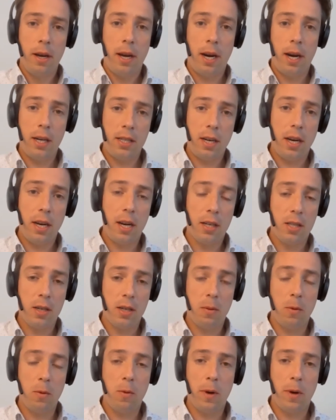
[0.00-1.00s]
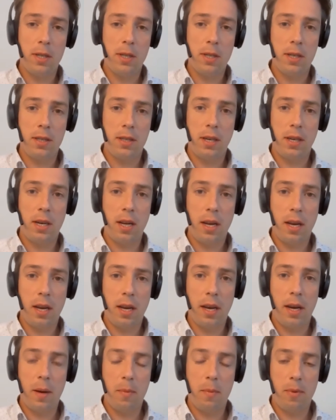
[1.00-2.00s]
And actually, I got some questions in
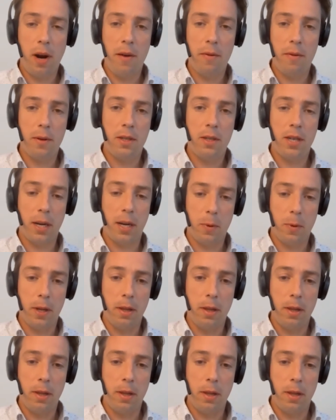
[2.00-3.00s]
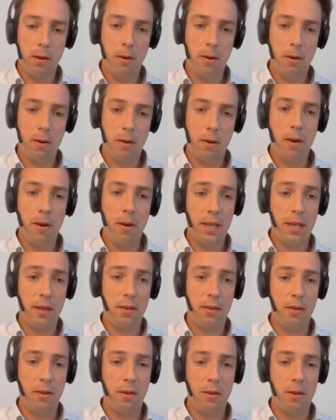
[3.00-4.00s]
a private chat window, so I'll ask
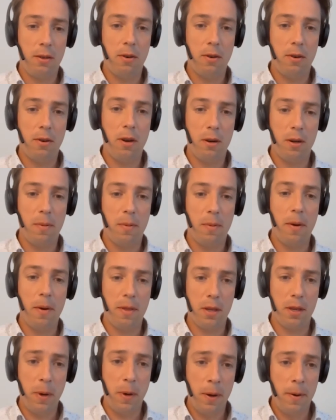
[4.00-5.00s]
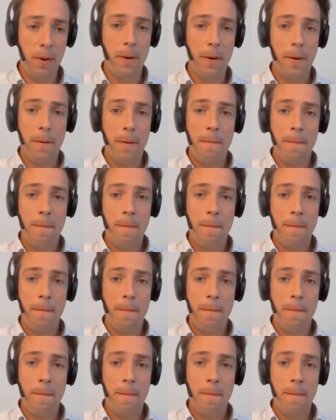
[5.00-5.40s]
that to you both as well.